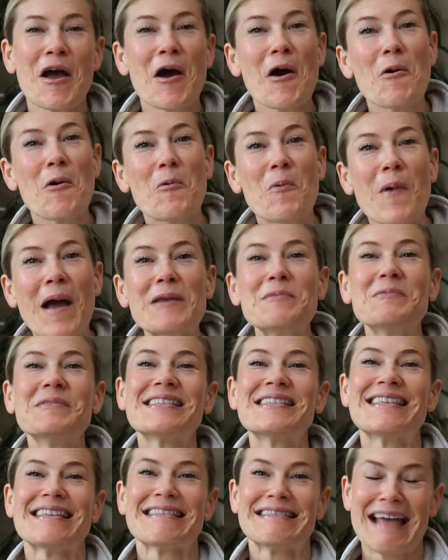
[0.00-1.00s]
When was
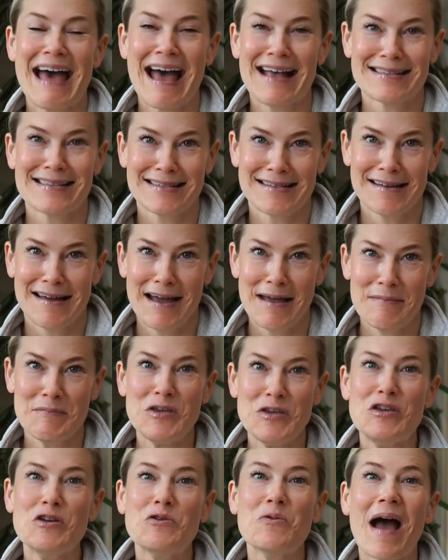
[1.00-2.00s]
the last time
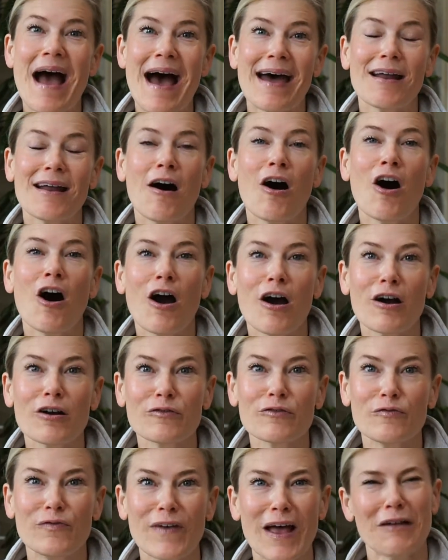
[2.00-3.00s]
you had a
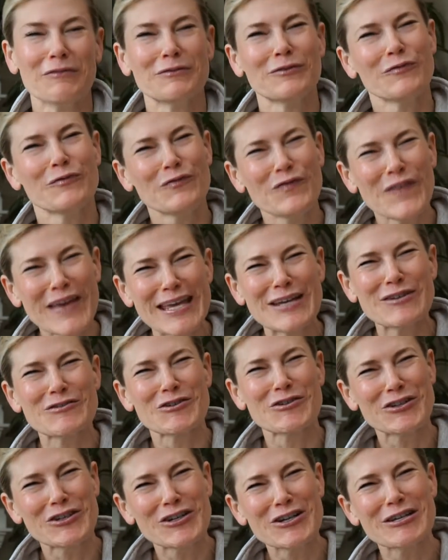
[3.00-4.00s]
heartfelt, feel
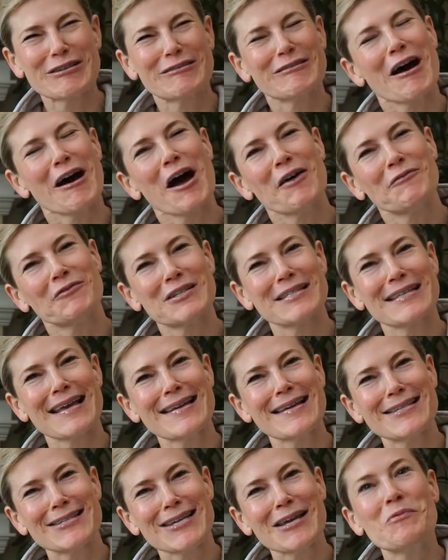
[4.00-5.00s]
good
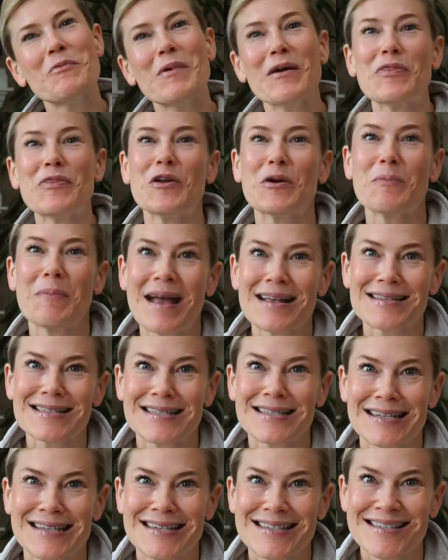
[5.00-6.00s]
conversation with your
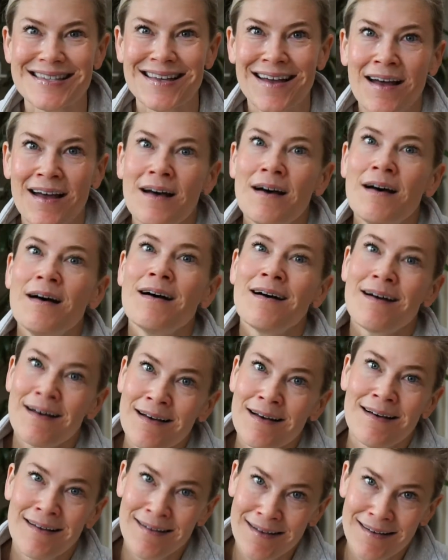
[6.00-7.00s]
besties?
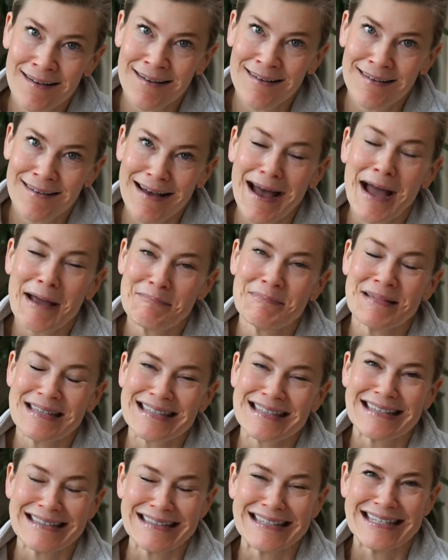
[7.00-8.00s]
I'm
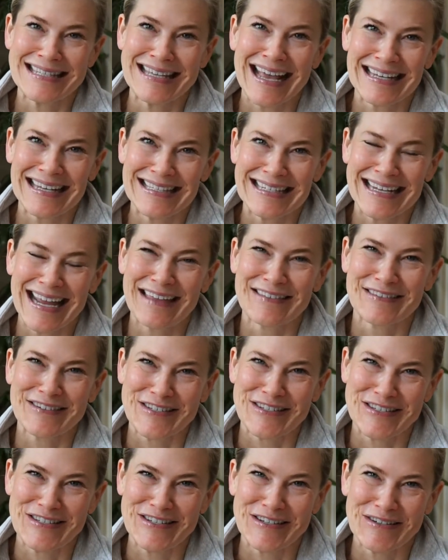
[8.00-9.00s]
missing these get
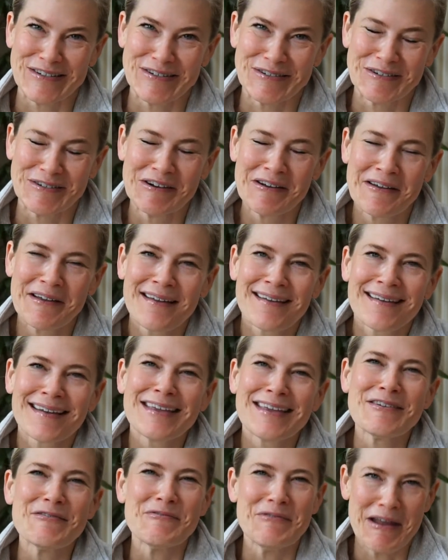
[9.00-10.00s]
togethers too.
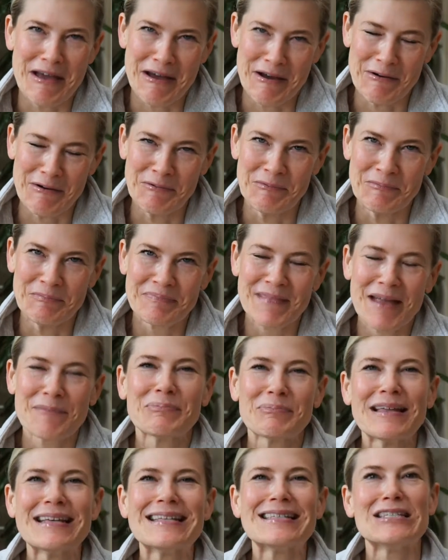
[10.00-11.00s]
You know, a
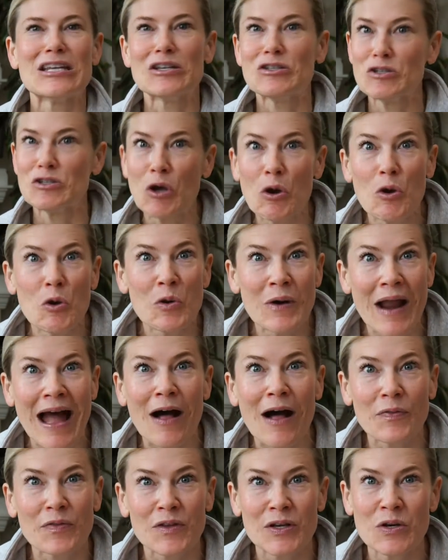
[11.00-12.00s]
place to tune
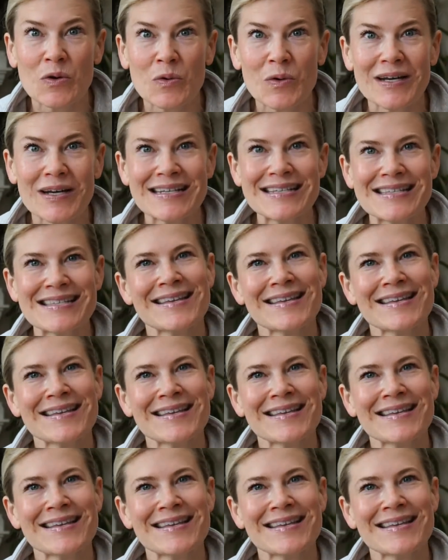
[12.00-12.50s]
out the noise